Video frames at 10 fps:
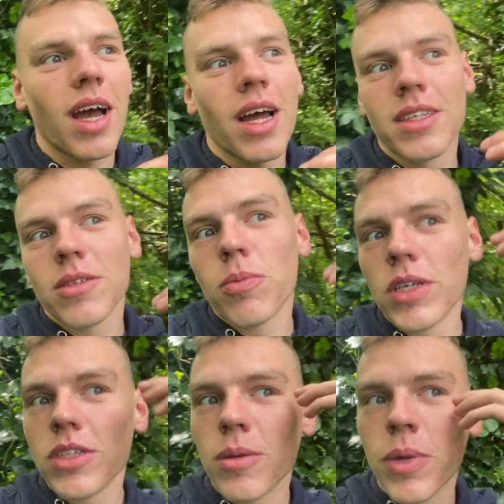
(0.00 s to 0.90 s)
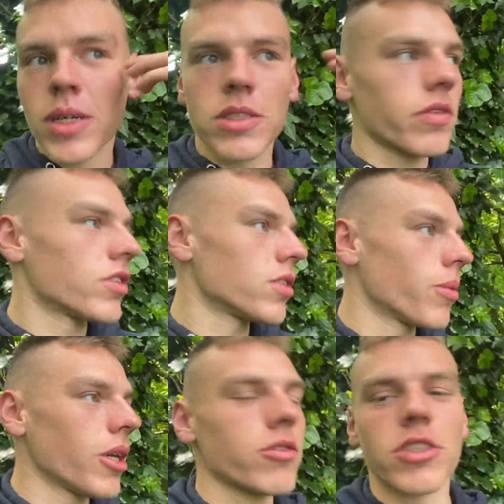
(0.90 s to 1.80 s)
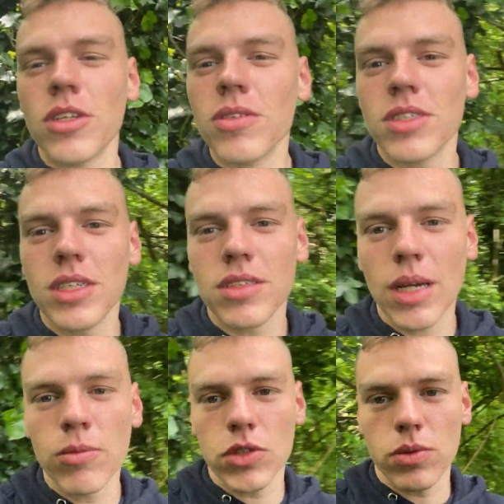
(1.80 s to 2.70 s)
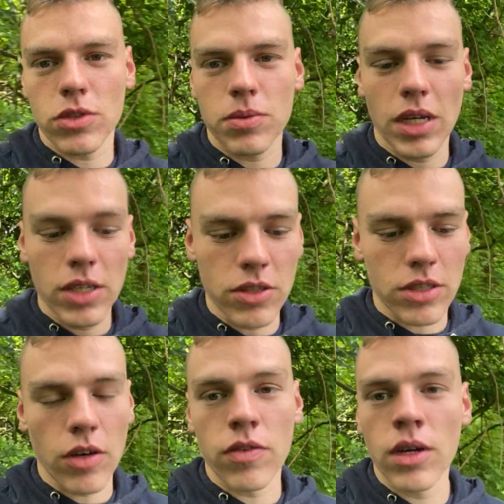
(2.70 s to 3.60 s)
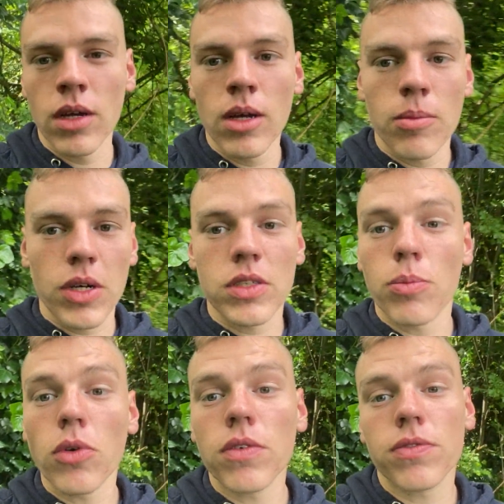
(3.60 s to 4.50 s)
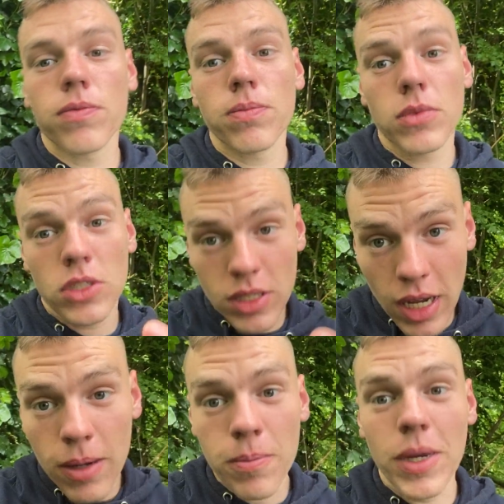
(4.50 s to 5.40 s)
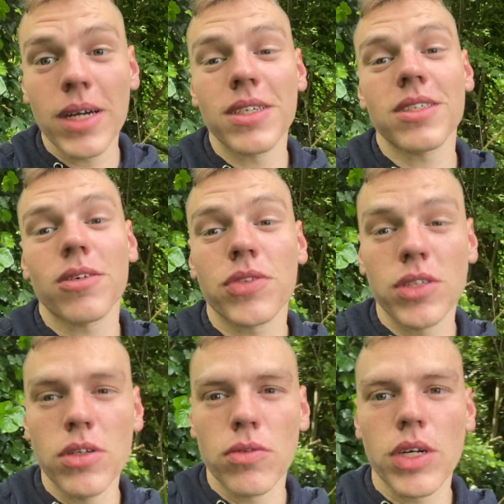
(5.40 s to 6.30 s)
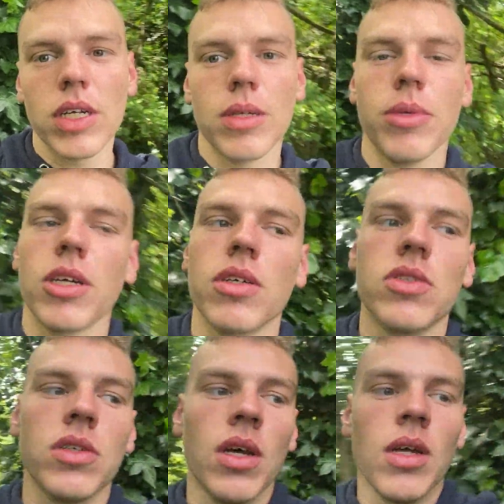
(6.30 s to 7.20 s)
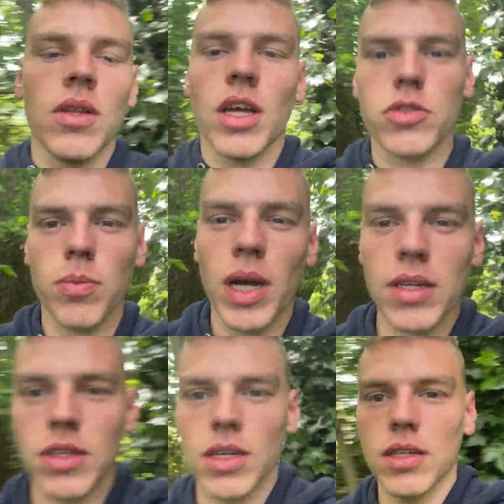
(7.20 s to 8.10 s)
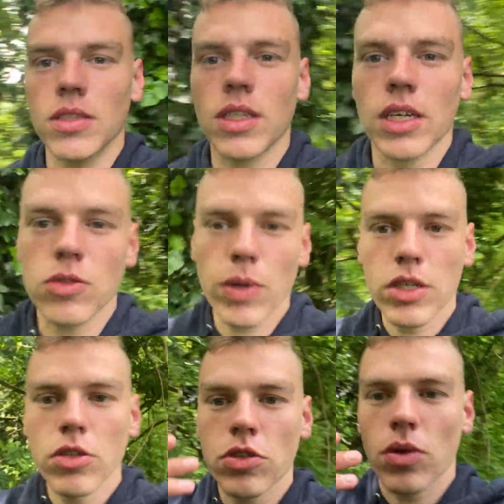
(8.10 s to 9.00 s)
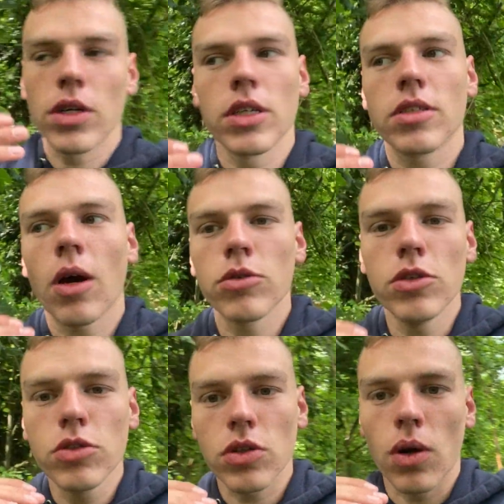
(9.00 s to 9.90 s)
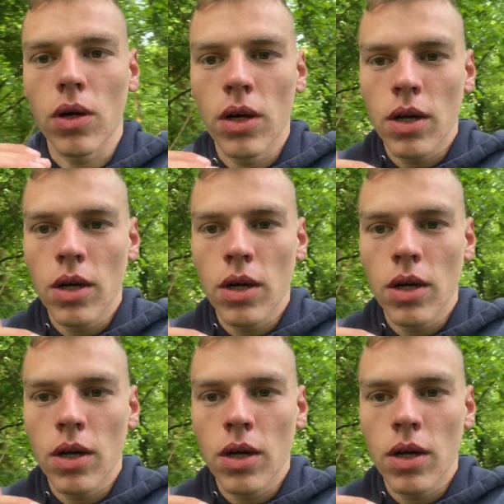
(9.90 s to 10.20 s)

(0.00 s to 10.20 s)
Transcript: And when you compare yourself to someone else, you don't see the same results in yourself. But it's important to compare yourself to you, really, because that's what matters at the end of the day. It's where you started, it's how you start.